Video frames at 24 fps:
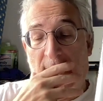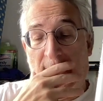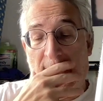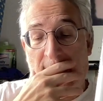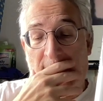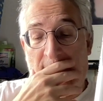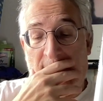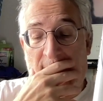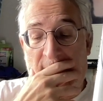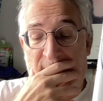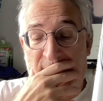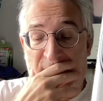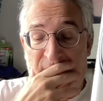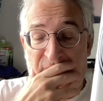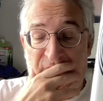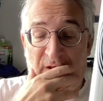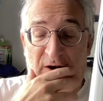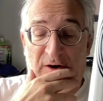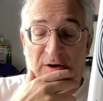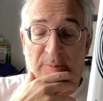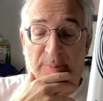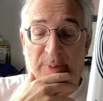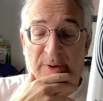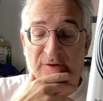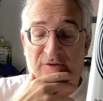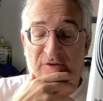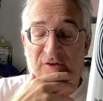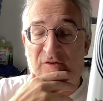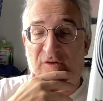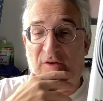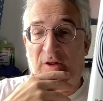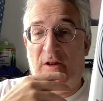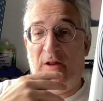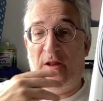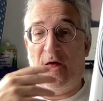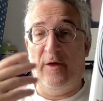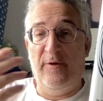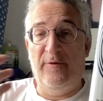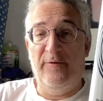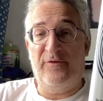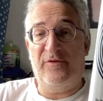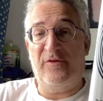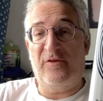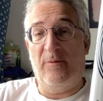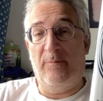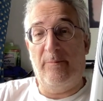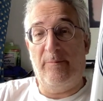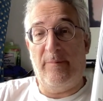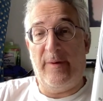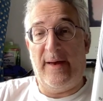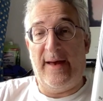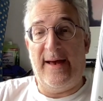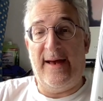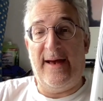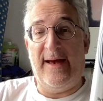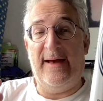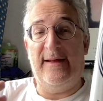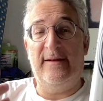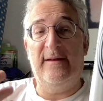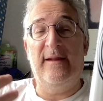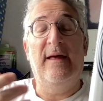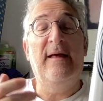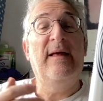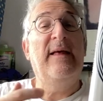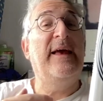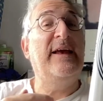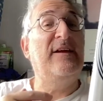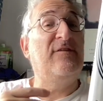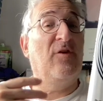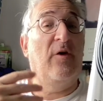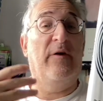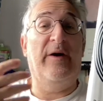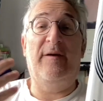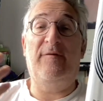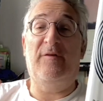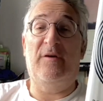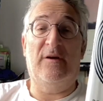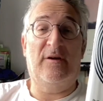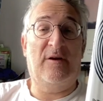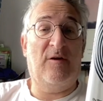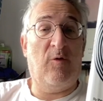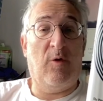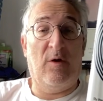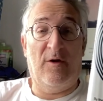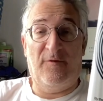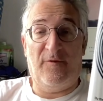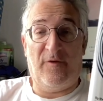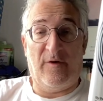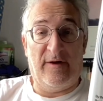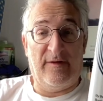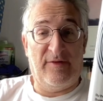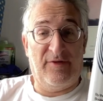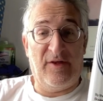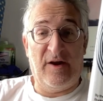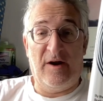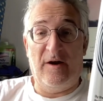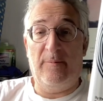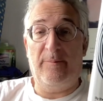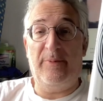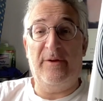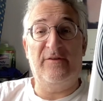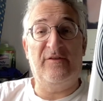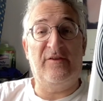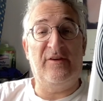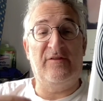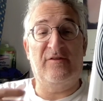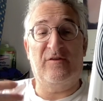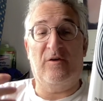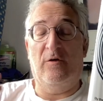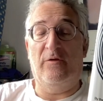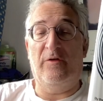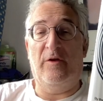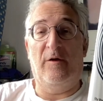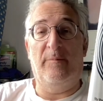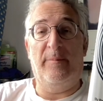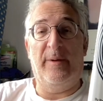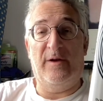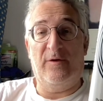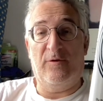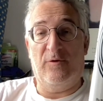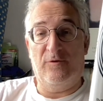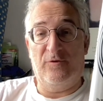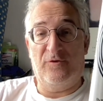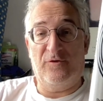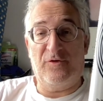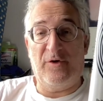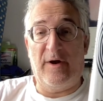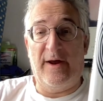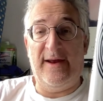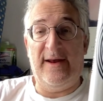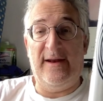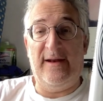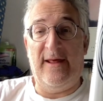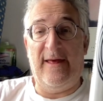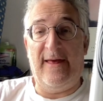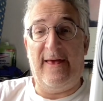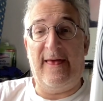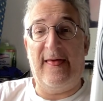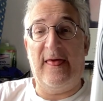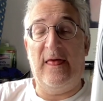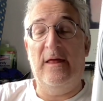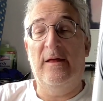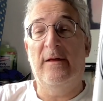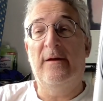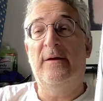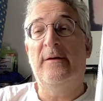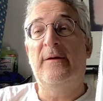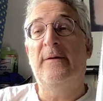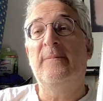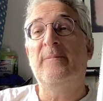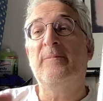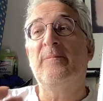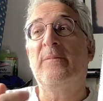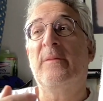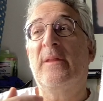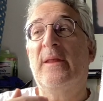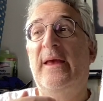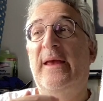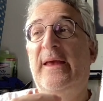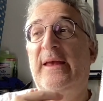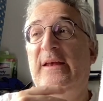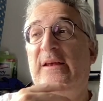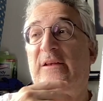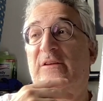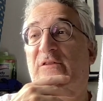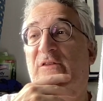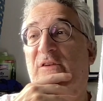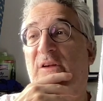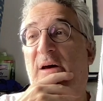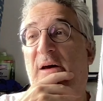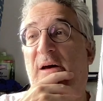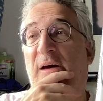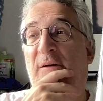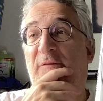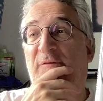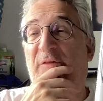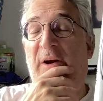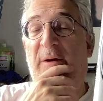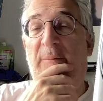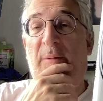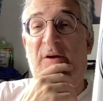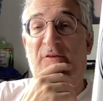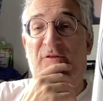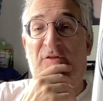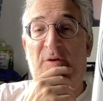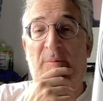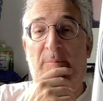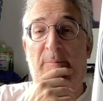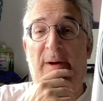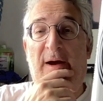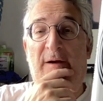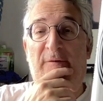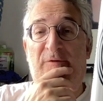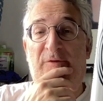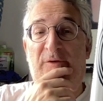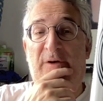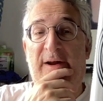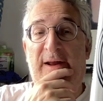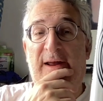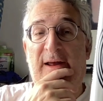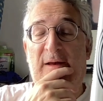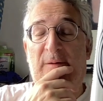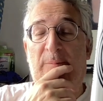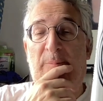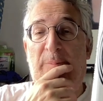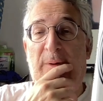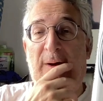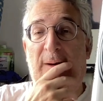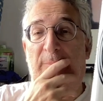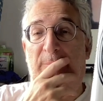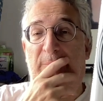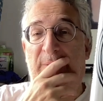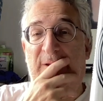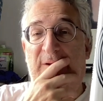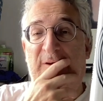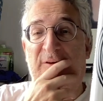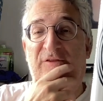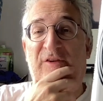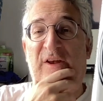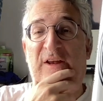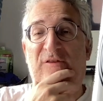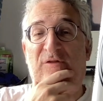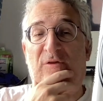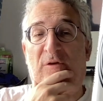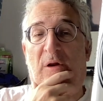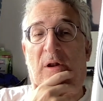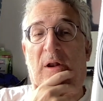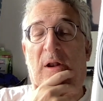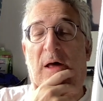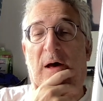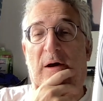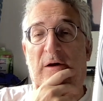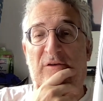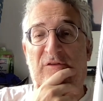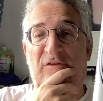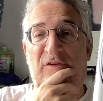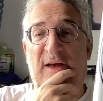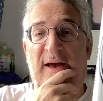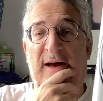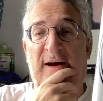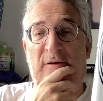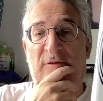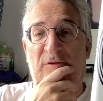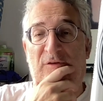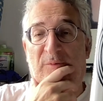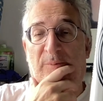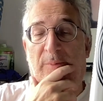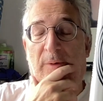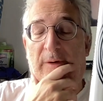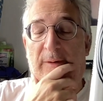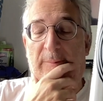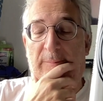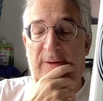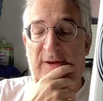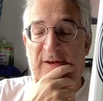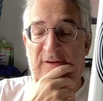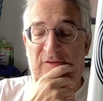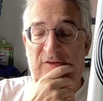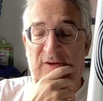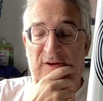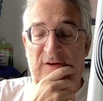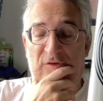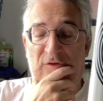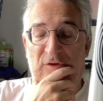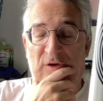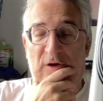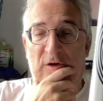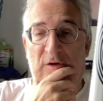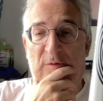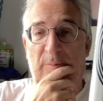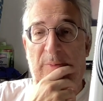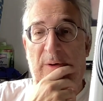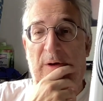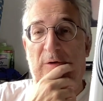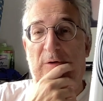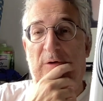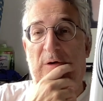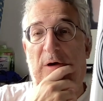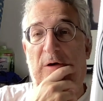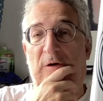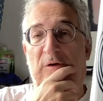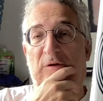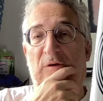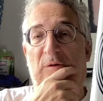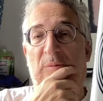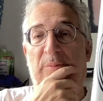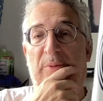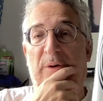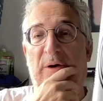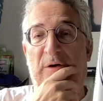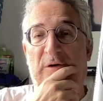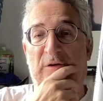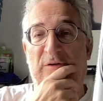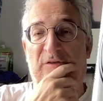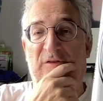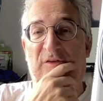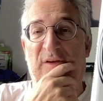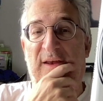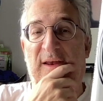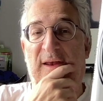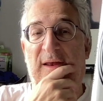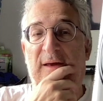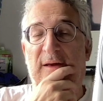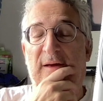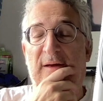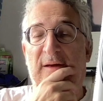Uh, the therapist is a loathsome man. He's not even a qualified therapist. He's got no medical training. He's uh, very much a maverick, but because he sort of lucks out by meeting Dirk Bogarde at a party